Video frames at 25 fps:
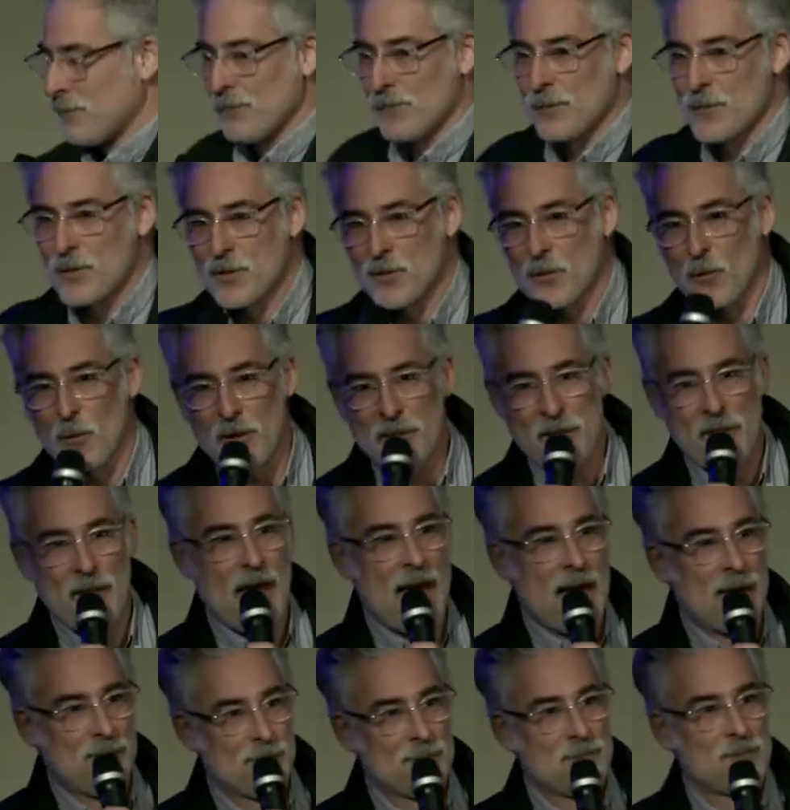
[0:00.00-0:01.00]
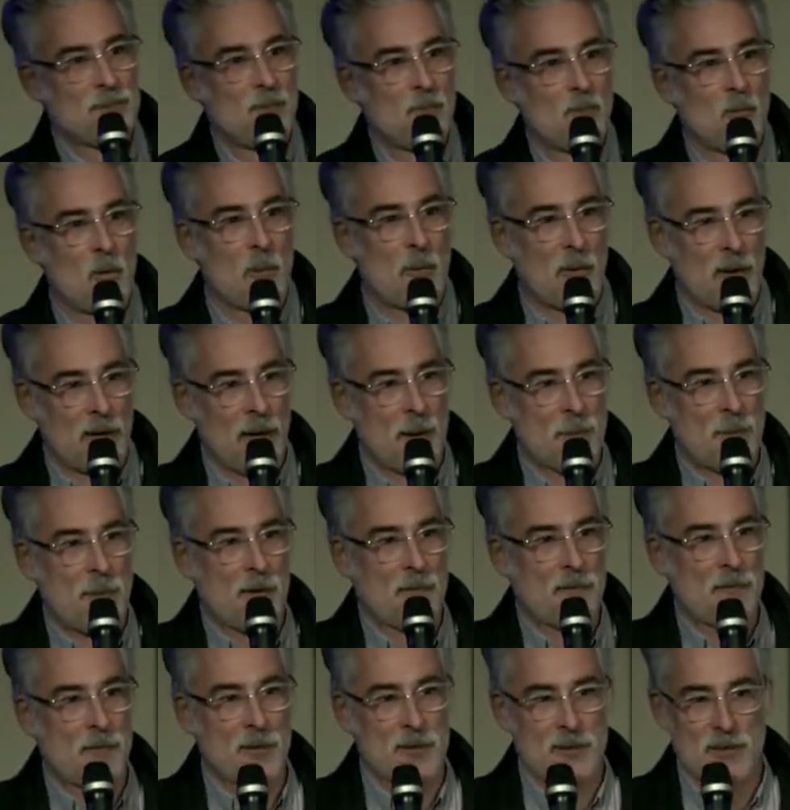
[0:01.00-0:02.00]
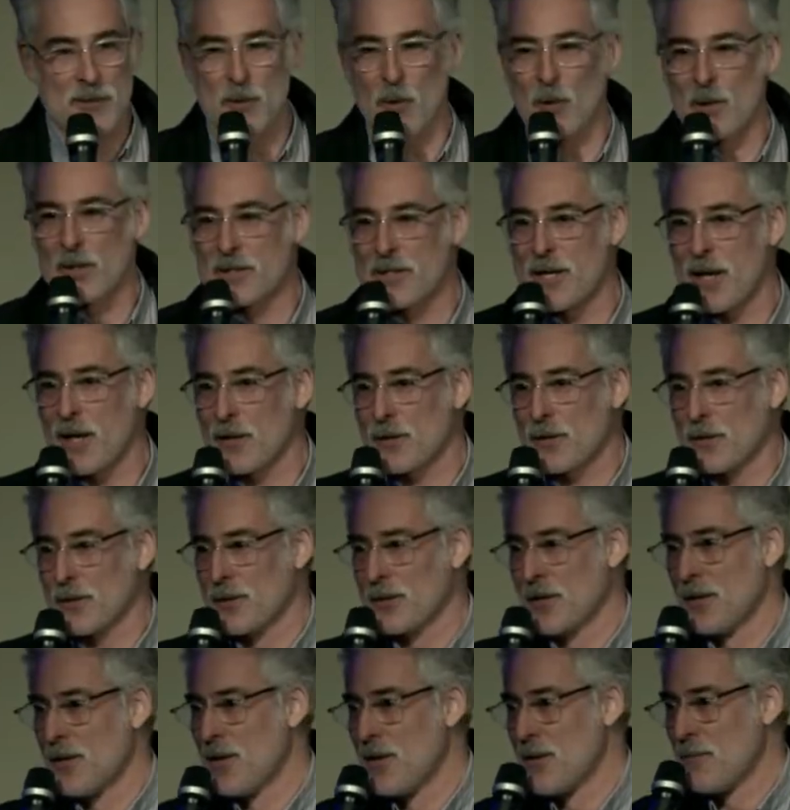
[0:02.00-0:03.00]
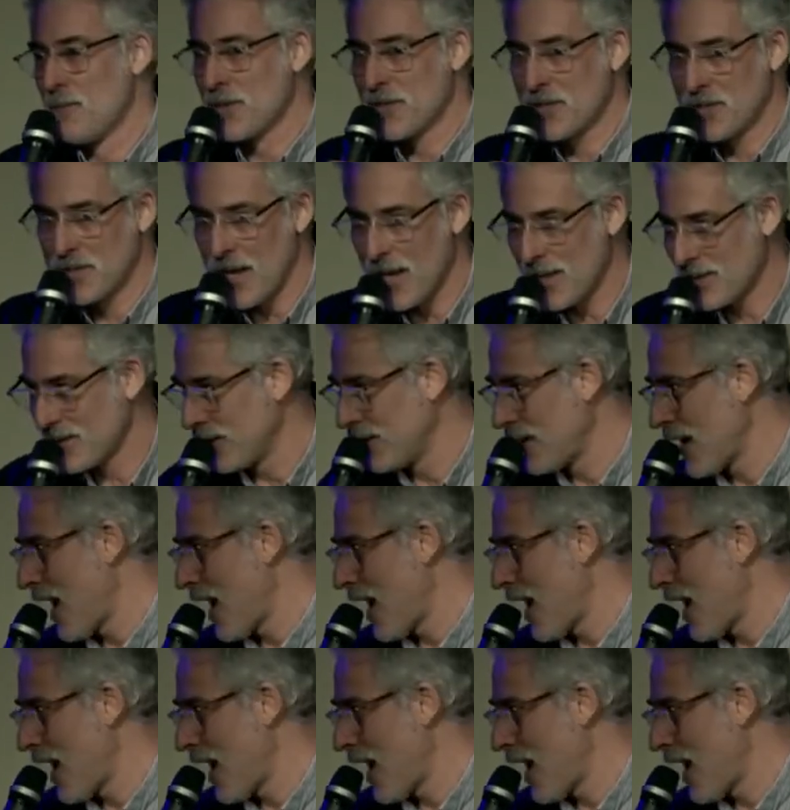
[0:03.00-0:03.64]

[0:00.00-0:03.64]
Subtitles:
So with that, we'll bring up our first storyteller, Miss Sassy